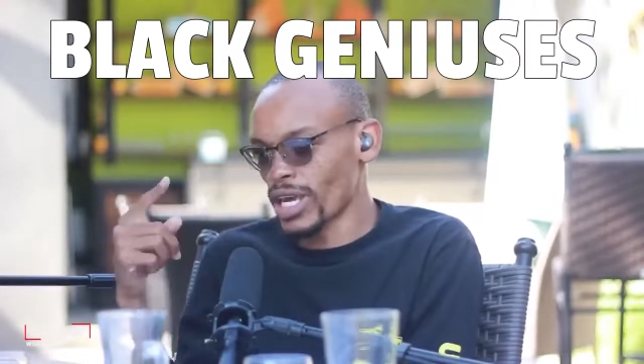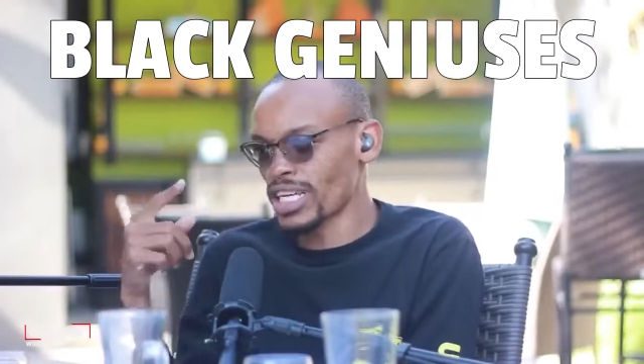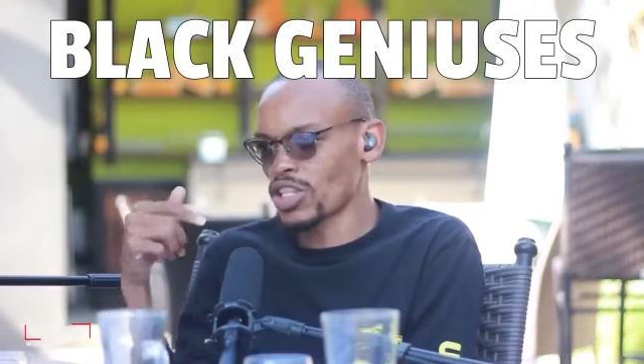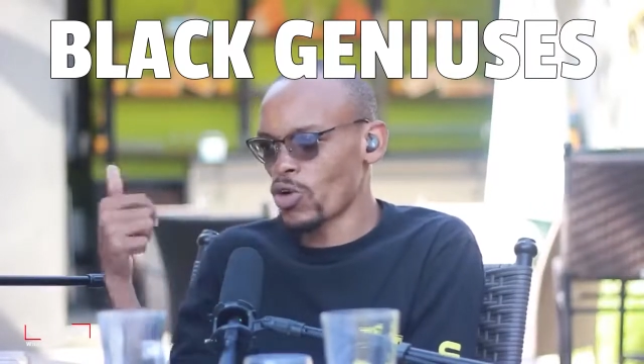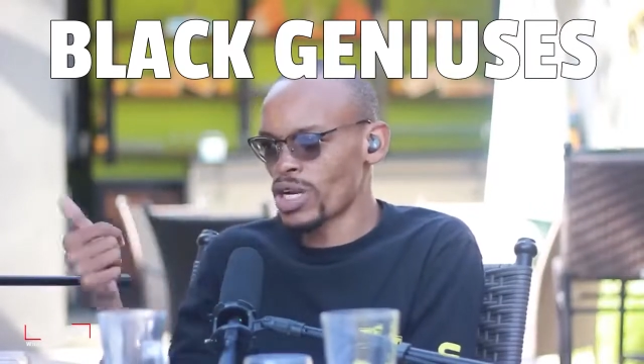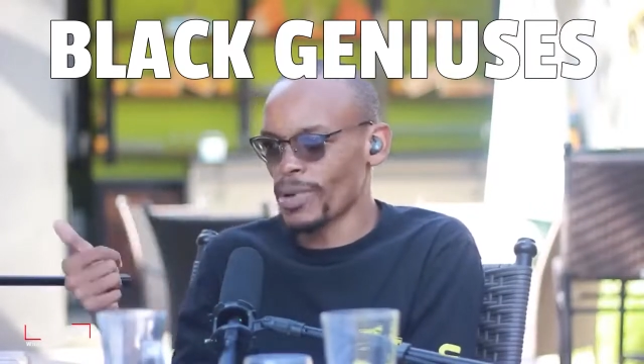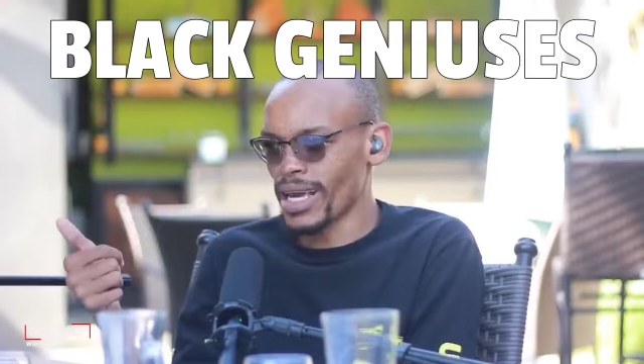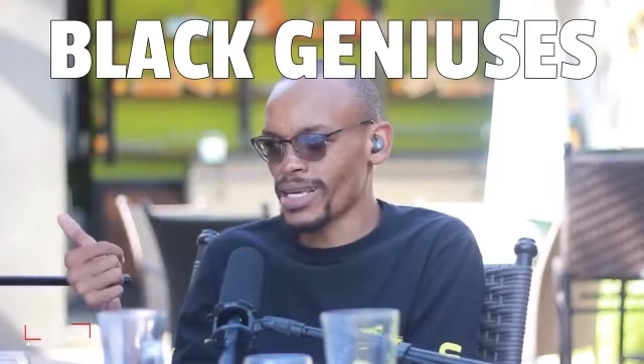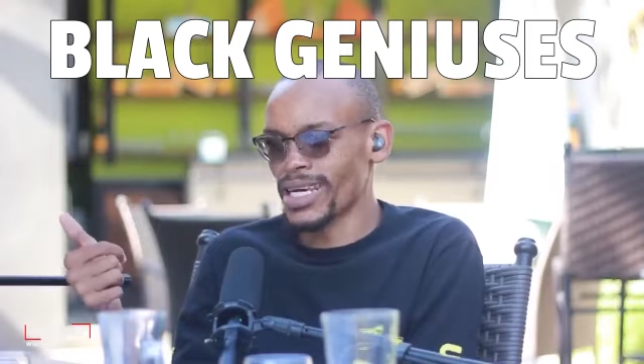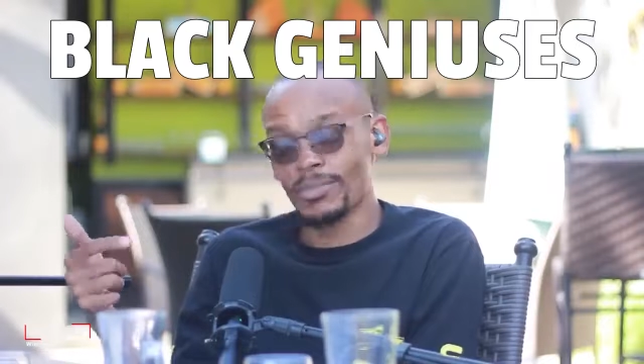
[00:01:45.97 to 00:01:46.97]
okay, as the only
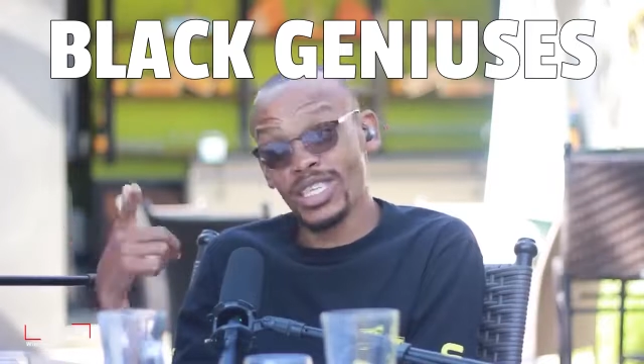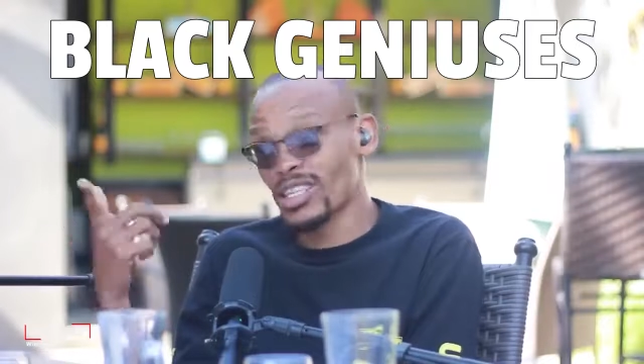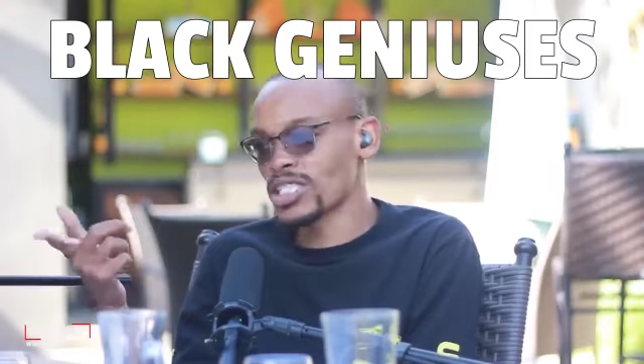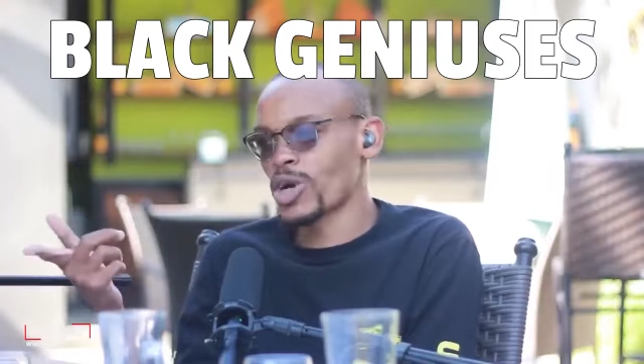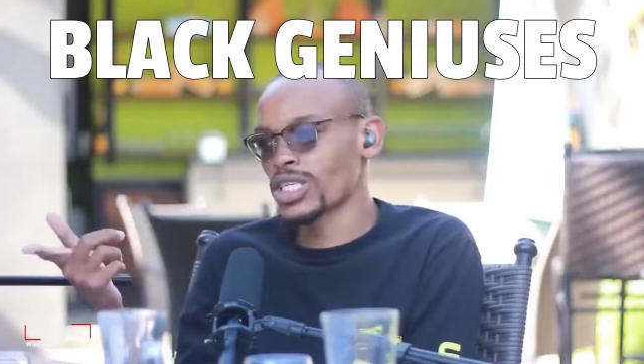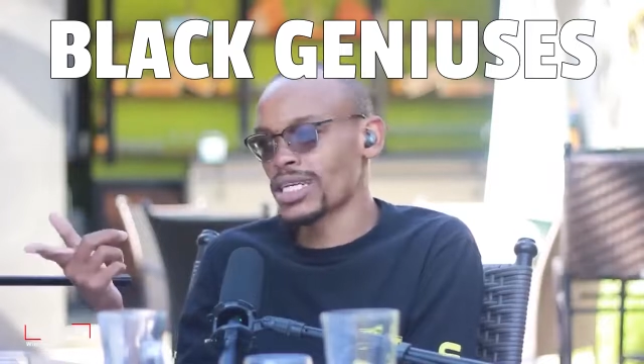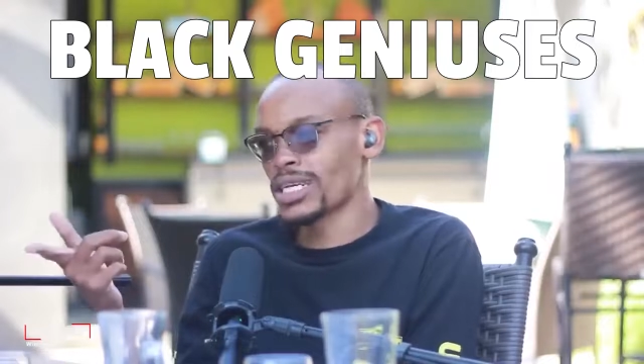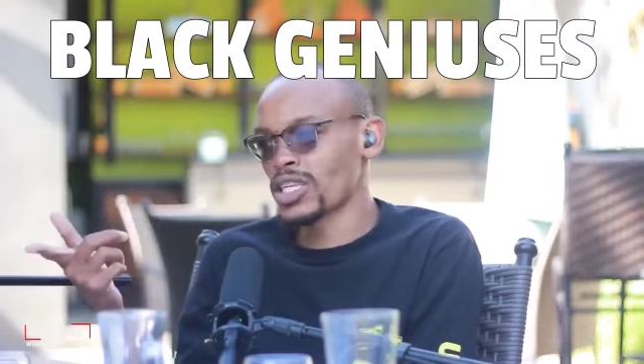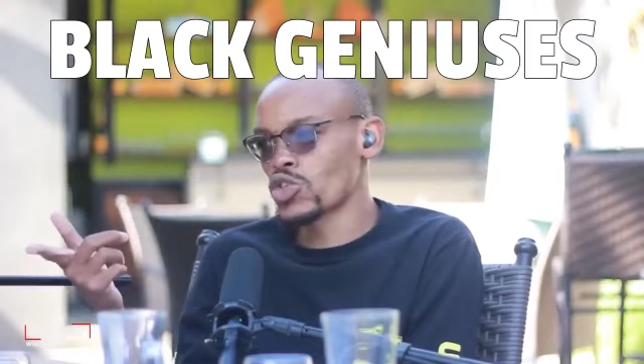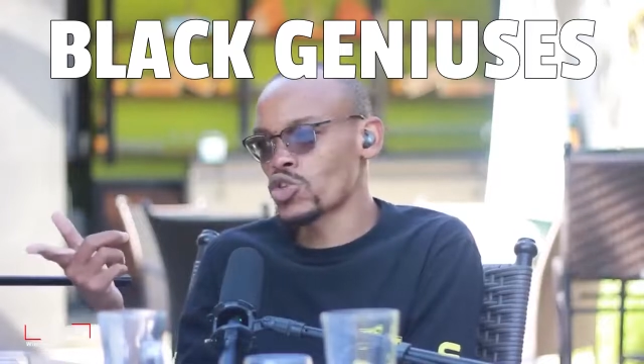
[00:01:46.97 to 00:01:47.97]
black kid, I'm still the smartest
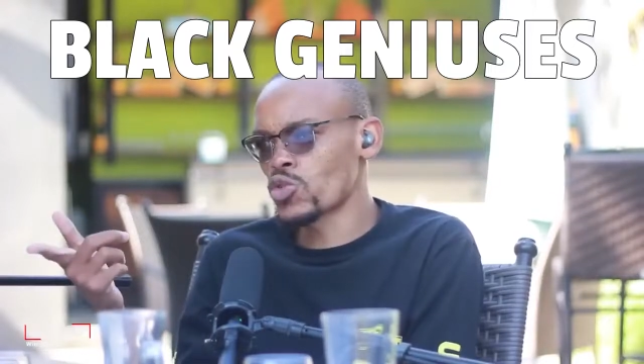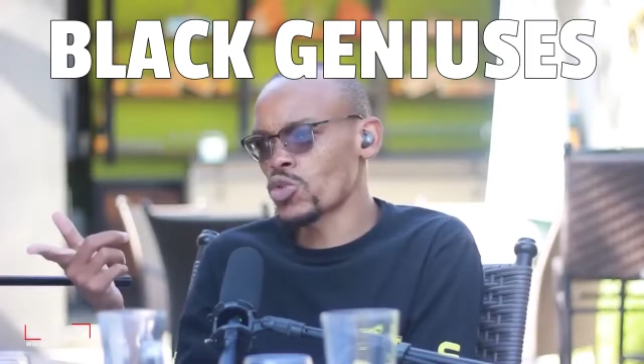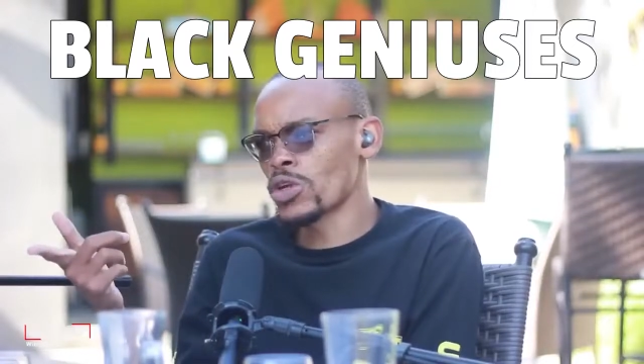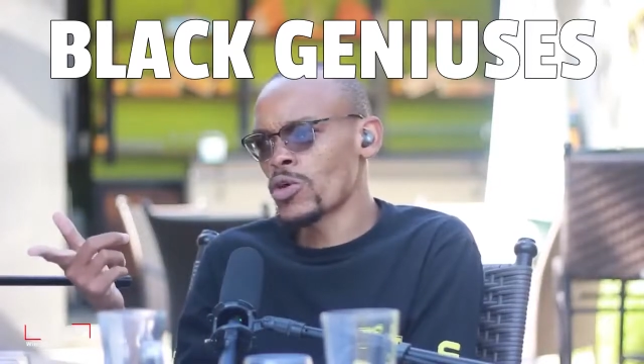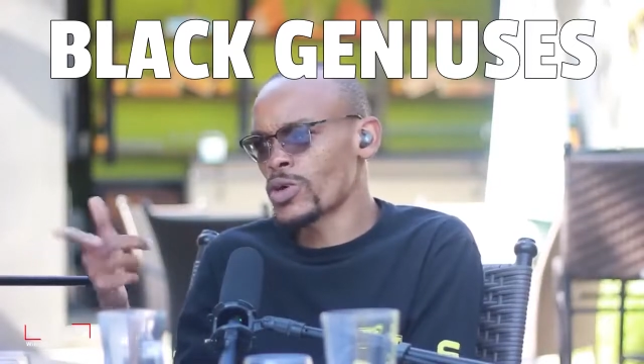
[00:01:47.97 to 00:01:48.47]
kid in the school,